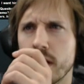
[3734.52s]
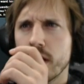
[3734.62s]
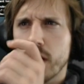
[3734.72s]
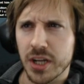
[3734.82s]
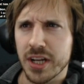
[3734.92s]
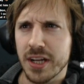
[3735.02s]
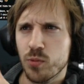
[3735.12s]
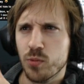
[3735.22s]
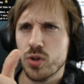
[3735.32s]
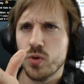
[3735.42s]
Okay,
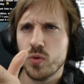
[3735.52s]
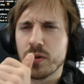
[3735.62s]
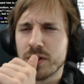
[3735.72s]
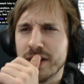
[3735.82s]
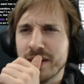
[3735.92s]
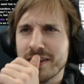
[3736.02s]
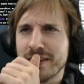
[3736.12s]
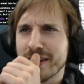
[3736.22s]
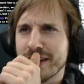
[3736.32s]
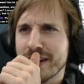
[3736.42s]
woo, I don't care
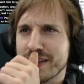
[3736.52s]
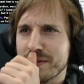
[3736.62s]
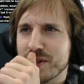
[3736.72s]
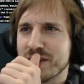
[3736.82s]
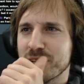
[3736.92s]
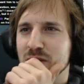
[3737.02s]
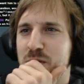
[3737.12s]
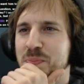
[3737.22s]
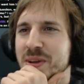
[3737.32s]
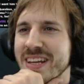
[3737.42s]
anything else. I'm just here with a
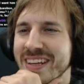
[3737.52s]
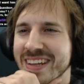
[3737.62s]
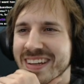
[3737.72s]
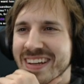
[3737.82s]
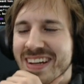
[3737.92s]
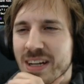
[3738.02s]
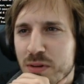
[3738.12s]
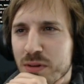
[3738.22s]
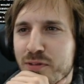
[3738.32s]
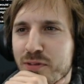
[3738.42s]
spitting. Uh, we're
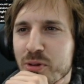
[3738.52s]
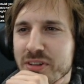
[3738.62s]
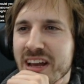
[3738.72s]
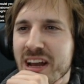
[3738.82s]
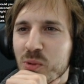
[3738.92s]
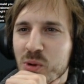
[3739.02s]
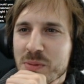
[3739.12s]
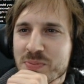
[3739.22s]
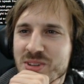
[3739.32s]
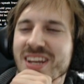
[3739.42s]
40 now.
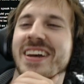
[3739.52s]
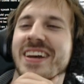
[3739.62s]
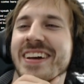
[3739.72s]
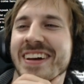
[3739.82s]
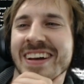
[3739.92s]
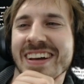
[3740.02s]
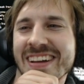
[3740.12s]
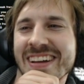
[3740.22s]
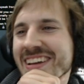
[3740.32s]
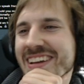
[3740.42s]
Whoops. I
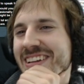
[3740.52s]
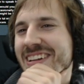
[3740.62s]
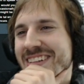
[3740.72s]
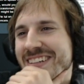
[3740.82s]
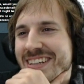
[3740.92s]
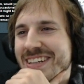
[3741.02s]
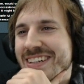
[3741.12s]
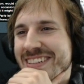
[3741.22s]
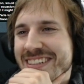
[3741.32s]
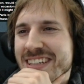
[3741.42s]

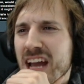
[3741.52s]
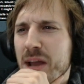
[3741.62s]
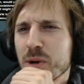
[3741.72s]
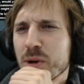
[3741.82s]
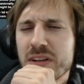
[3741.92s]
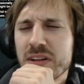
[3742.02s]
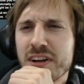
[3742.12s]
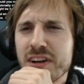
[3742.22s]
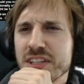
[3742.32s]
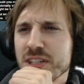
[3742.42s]
better wait if
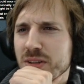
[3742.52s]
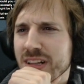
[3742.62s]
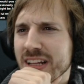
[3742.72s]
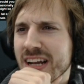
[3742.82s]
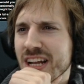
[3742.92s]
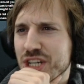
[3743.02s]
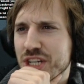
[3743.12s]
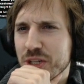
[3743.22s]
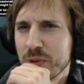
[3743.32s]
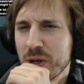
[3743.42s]
I don't
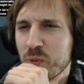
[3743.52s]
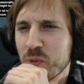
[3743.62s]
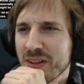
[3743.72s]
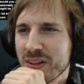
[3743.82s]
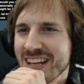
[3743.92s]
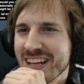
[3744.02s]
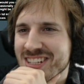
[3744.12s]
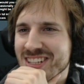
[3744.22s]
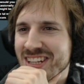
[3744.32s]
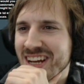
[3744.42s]
latch. Well, one less
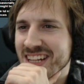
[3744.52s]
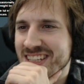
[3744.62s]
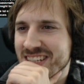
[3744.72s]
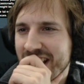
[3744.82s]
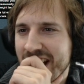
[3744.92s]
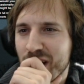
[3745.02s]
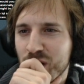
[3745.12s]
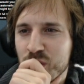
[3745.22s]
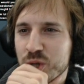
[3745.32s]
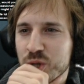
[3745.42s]
nut.
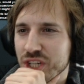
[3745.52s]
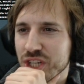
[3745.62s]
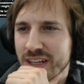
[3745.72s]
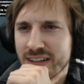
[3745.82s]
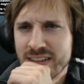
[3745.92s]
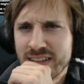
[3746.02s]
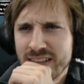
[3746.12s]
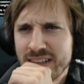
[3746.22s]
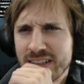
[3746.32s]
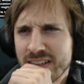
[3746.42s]
Ouch.
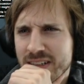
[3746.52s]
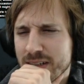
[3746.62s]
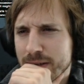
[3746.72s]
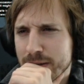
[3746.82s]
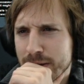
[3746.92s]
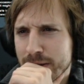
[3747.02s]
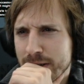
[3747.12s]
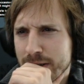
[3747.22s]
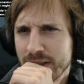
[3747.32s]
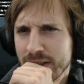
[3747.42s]

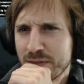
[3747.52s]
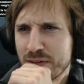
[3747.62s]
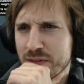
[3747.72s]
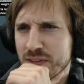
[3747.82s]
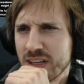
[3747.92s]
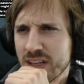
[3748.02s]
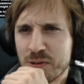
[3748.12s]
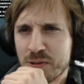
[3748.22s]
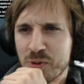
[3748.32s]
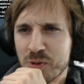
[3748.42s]
You got 50
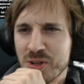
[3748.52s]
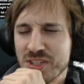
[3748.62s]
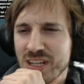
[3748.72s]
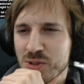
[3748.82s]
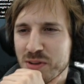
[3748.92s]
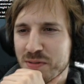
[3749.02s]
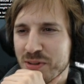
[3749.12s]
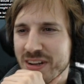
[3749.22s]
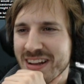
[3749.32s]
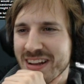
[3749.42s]
viewers thanks to the
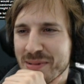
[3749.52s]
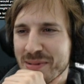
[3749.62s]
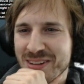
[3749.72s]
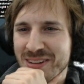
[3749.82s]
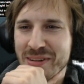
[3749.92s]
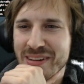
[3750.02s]
friend I made earlier.